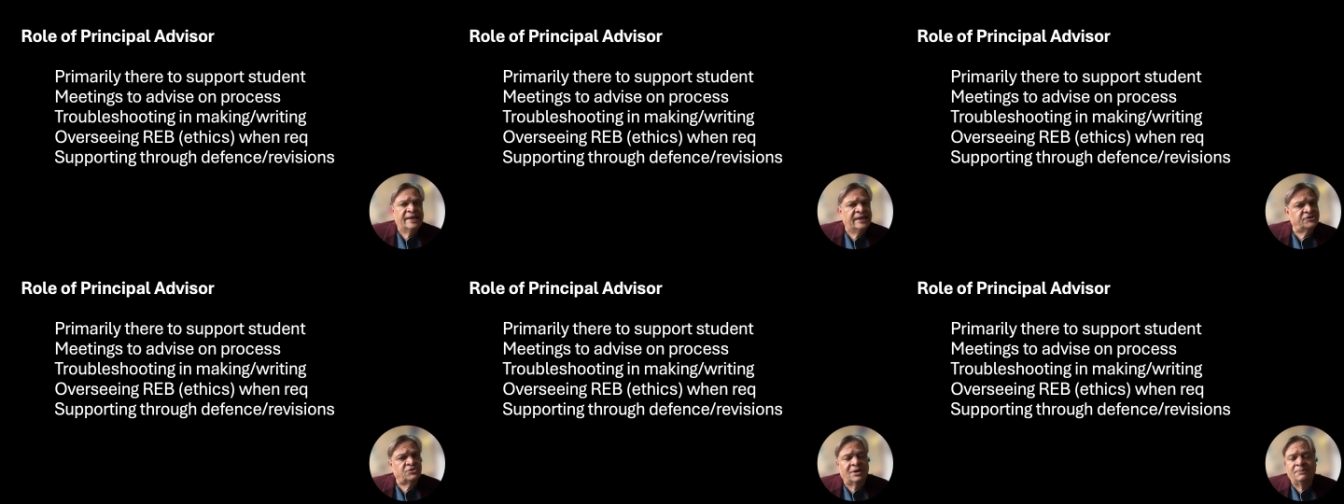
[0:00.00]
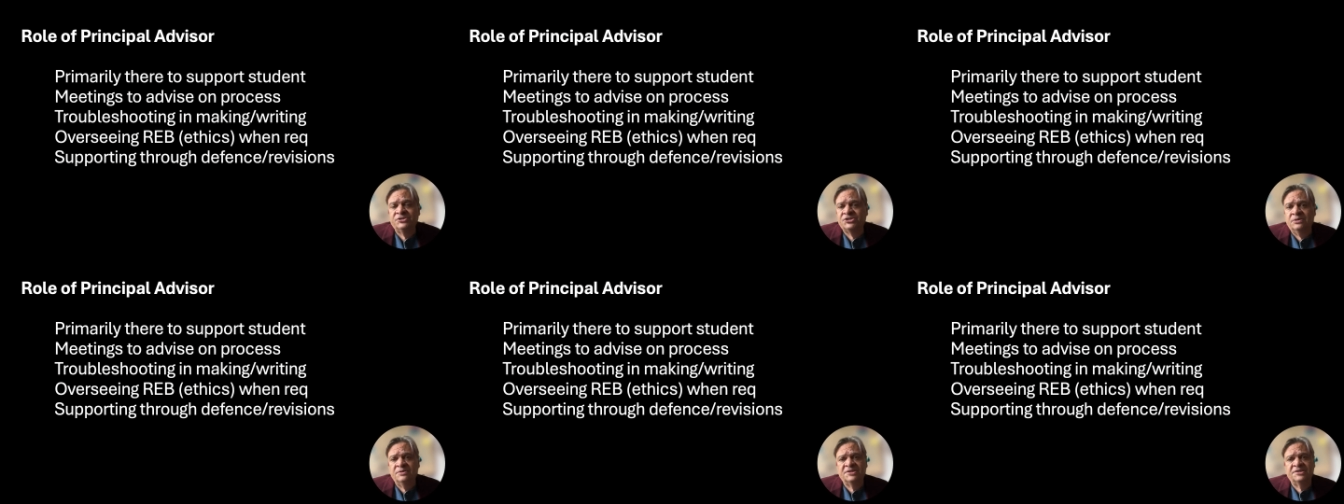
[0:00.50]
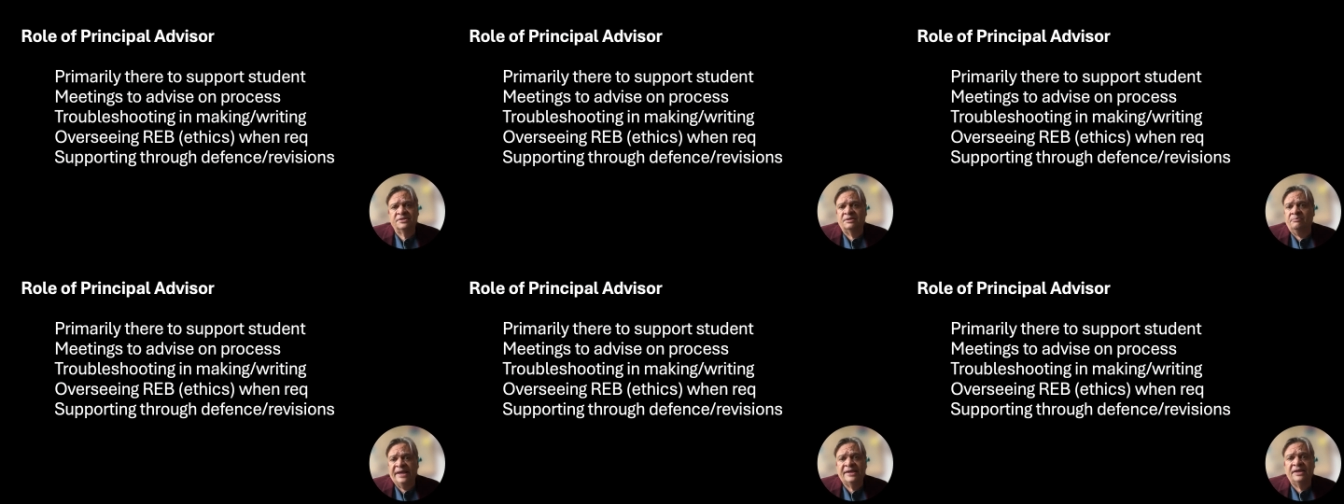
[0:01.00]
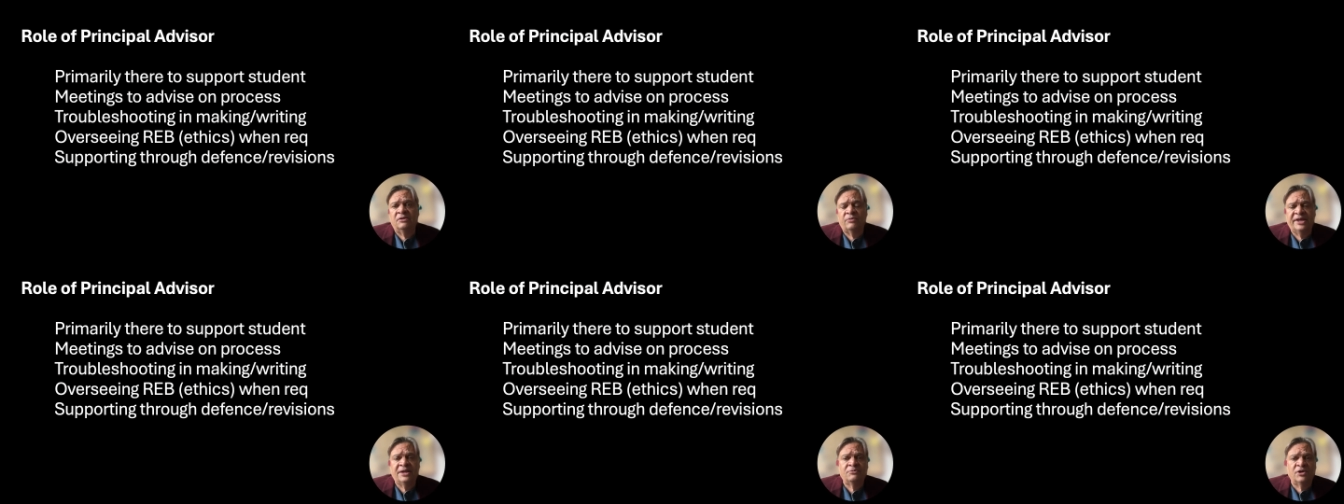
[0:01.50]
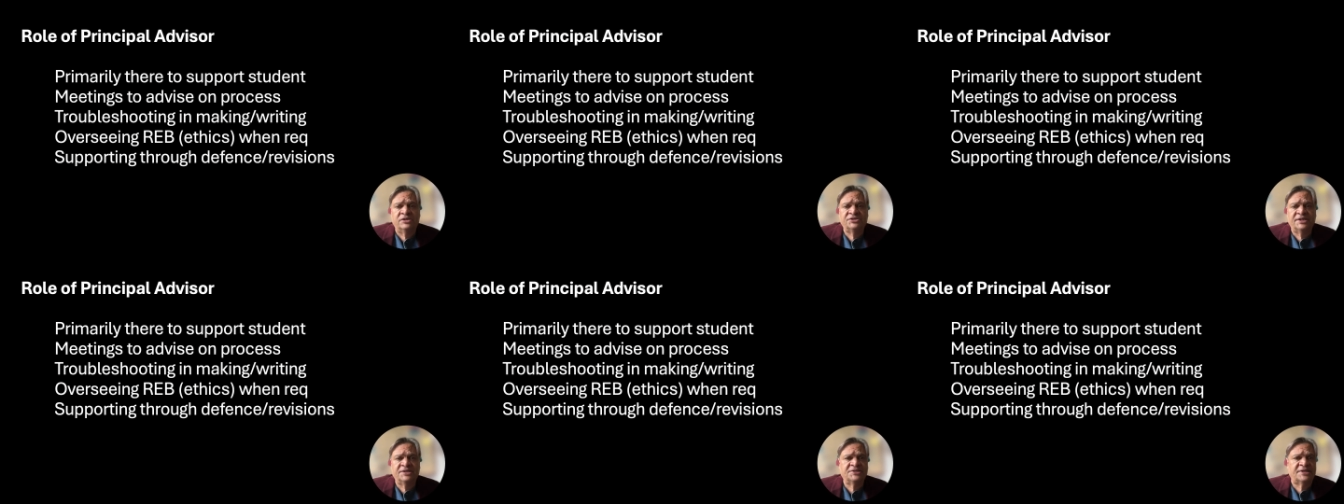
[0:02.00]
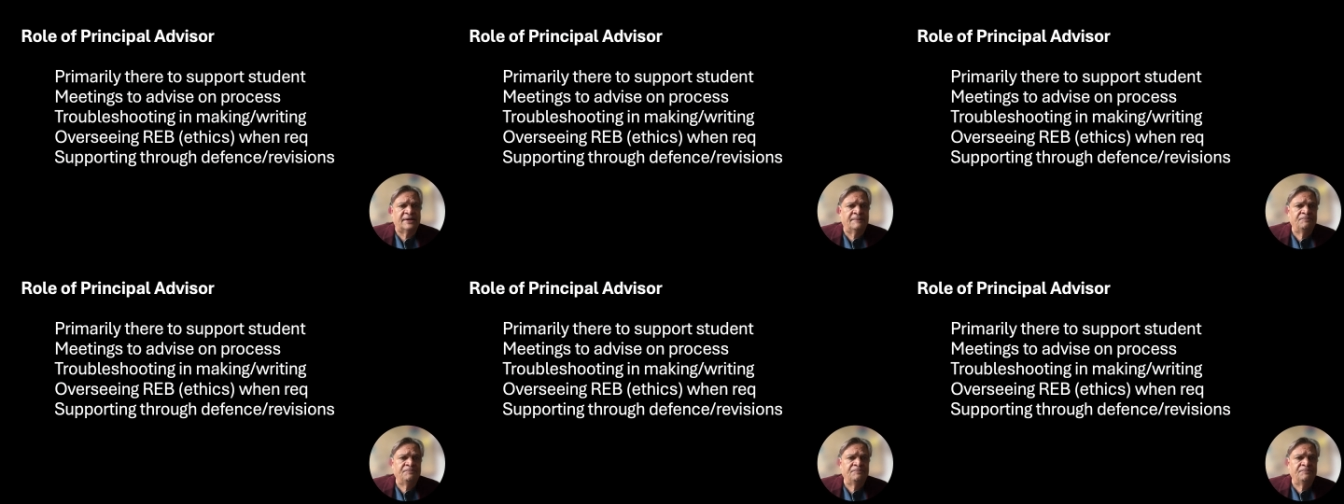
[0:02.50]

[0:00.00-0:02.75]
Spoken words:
It troubleshoots the making and writing projects.